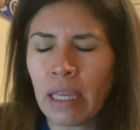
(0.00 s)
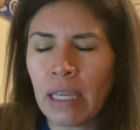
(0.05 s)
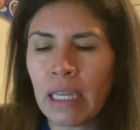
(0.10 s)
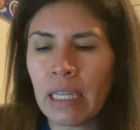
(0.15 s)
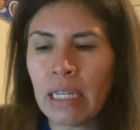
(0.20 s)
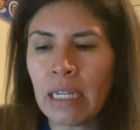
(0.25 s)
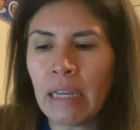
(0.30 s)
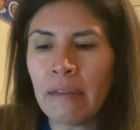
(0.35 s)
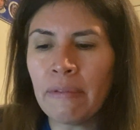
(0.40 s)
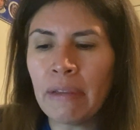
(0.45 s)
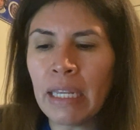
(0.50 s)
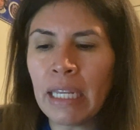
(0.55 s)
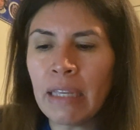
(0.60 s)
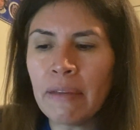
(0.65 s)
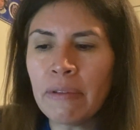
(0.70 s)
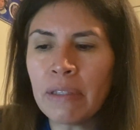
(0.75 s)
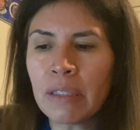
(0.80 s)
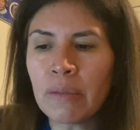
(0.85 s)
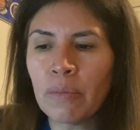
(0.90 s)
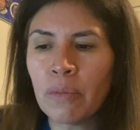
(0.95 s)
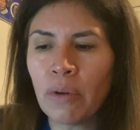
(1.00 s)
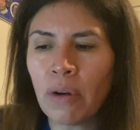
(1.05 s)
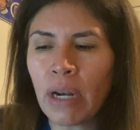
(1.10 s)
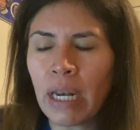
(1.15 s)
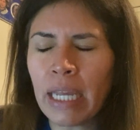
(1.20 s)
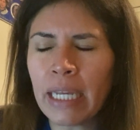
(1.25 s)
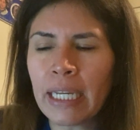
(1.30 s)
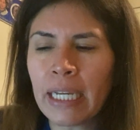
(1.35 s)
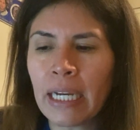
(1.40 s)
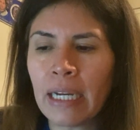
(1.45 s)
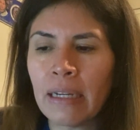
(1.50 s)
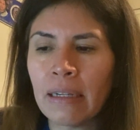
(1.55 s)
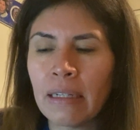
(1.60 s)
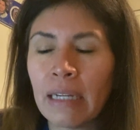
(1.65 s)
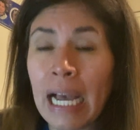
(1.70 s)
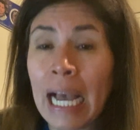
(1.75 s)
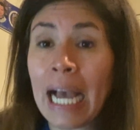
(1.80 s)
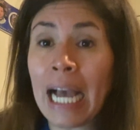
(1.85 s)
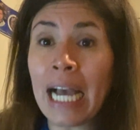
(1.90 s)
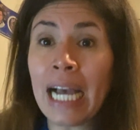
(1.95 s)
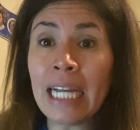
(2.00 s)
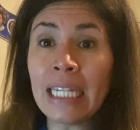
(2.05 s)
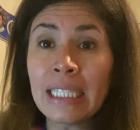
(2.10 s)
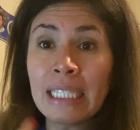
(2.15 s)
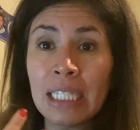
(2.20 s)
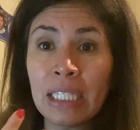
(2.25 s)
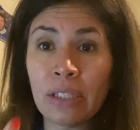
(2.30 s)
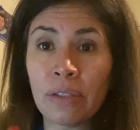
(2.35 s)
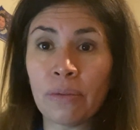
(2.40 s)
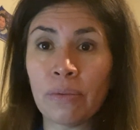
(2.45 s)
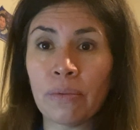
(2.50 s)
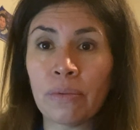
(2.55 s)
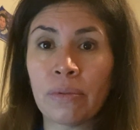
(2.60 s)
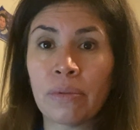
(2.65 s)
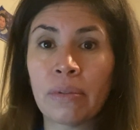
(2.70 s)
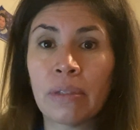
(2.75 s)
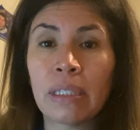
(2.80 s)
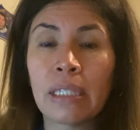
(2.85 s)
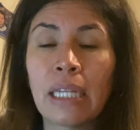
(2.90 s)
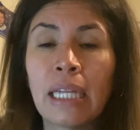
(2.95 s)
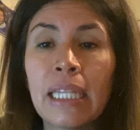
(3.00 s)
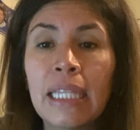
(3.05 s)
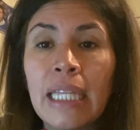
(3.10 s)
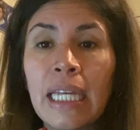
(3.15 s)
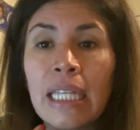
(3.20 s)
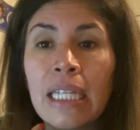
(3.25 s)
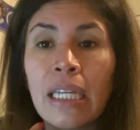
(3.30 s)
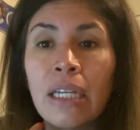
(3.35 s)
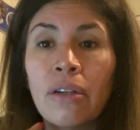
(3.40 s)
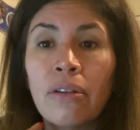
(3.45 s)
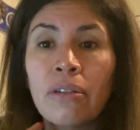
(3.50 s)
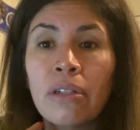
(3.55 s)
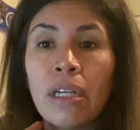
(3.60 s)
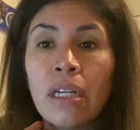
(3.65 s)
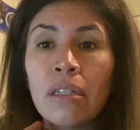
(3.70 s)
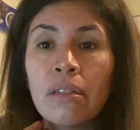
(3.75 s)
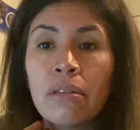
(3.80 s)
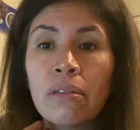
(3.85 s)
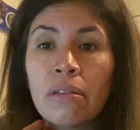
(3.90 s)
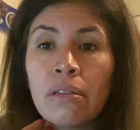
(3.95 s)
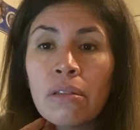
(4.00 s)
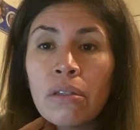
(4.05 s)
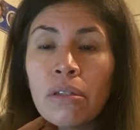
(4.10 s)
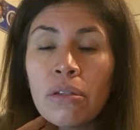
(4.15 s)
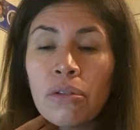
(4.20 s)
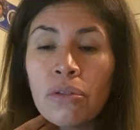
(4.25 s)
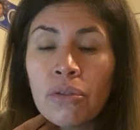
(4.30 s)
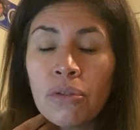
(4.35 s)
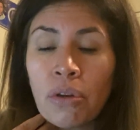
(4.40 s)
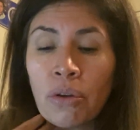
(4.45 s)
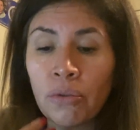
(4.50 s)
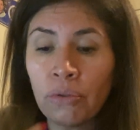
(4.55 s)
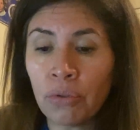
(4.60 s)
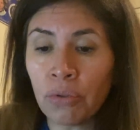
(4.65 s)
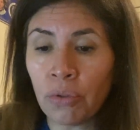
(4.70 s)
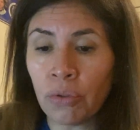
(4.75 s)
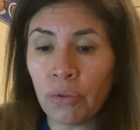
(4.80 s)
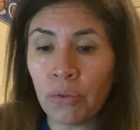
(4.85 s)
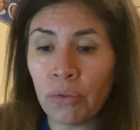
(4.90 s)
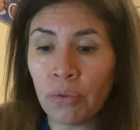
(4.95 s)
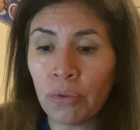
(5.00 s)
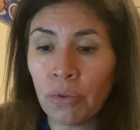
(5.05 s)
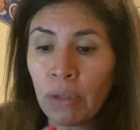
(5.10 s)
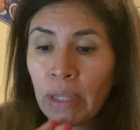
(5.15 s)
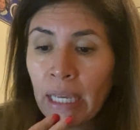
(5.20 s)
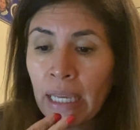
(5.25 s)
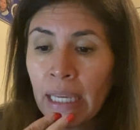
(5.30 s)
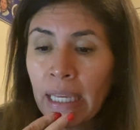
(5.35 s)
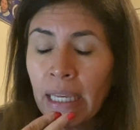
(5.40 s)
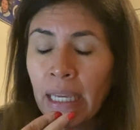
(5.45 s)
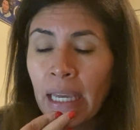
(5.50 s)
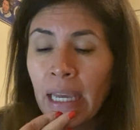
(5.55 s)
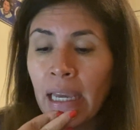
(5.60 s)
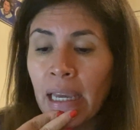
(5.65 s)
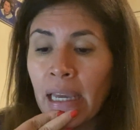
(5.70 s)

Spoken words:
And I believe it's more like a attitude that I'm gonna show to you today